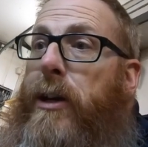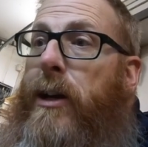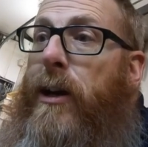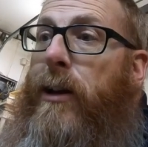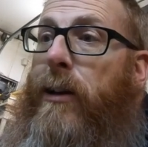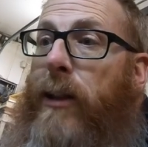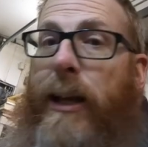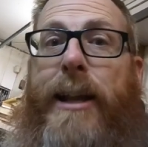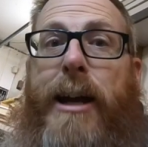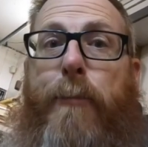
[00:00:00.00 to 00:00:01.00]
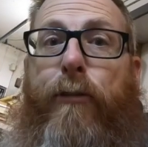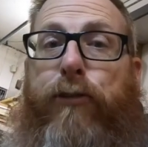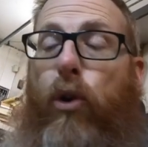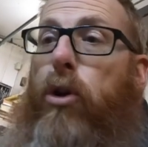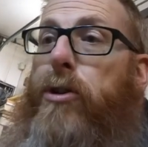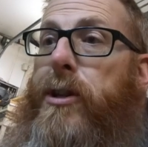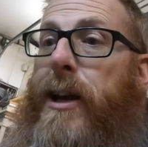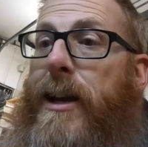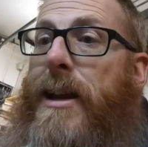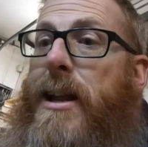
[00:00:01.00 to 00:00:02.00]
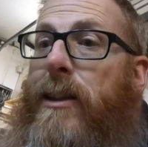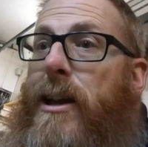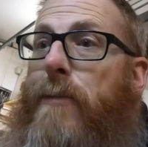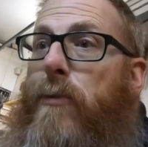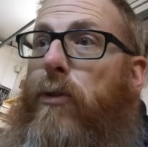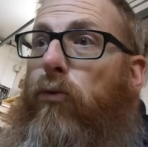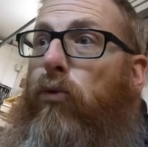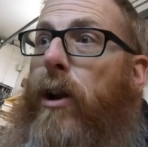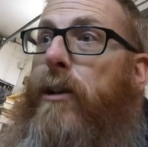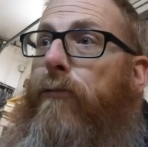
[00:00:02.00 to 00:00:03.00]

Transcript: uh, cleaning up the floors and getting them ready for